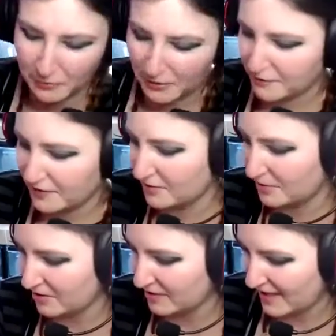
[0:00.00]

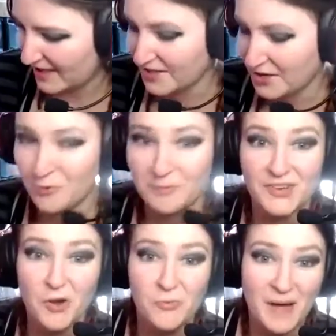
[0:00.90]
refillable.
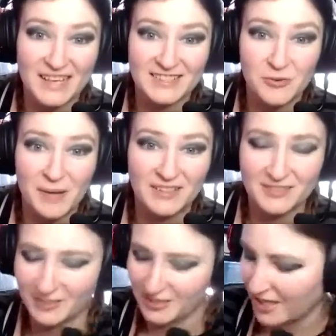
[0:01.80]
No mess, no
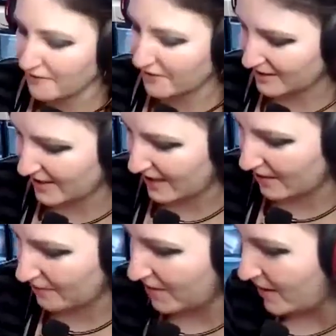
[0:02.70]
pencil shavings.
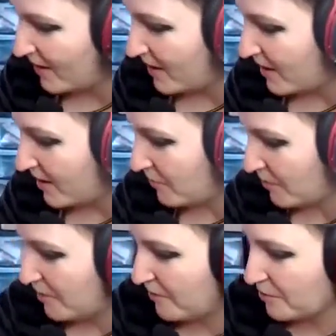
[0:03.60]
And
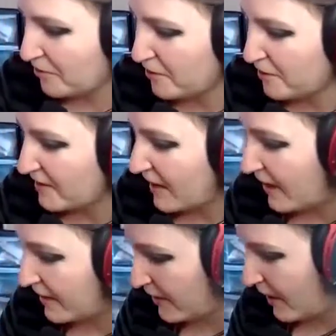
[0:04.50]
one other thing that
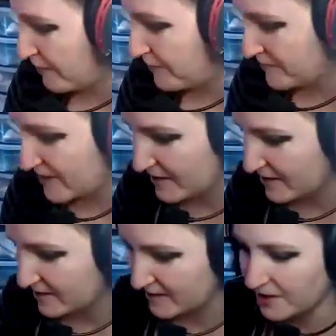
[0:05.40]
I have tended
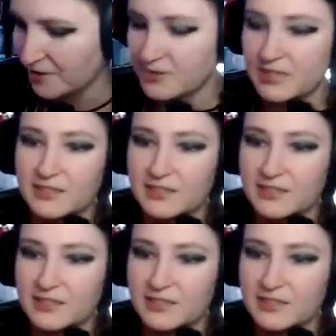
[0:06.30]
to start using is